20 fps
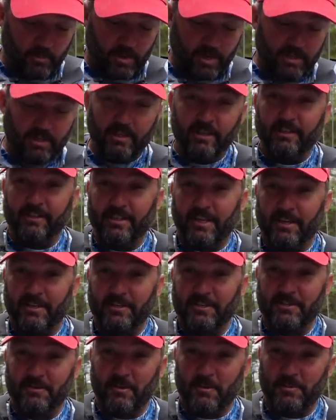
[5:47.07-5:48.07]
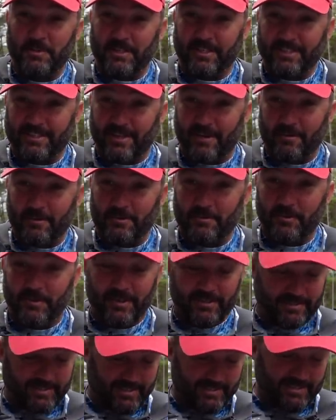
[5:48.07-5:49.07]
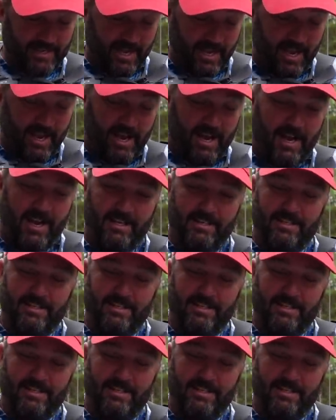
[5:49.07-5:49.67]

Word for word: why I linked down in the description because I always forget things. A